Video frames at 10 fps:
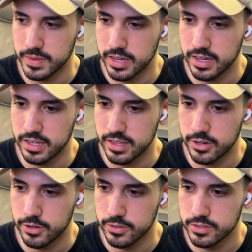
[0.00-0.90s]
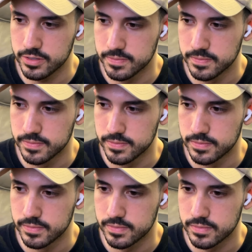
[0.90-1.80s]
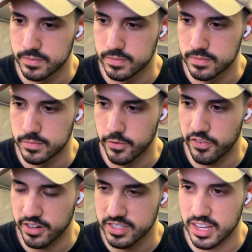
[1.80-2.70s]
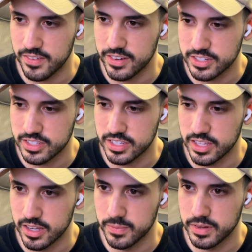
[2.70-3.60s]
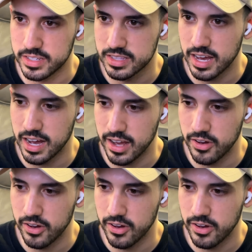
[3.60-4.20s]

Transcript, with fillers: that whole first time I should see them, but it's not.